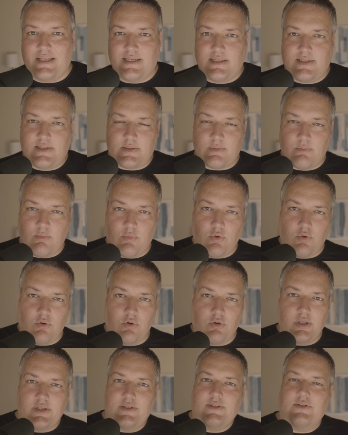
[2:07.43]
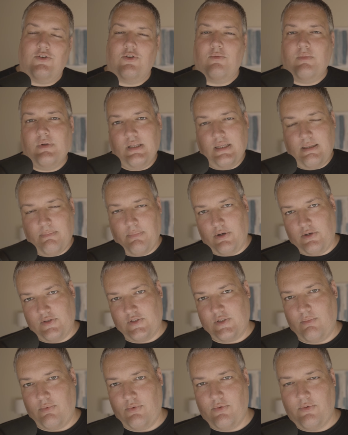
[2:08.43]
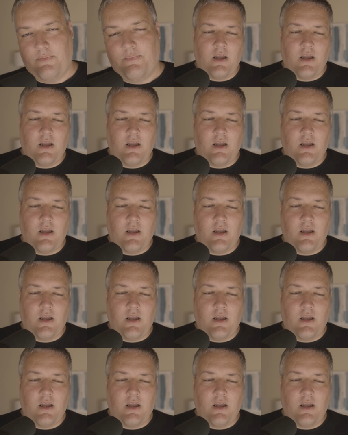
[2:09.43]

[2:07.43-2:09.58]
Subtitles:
as small as humanly possible.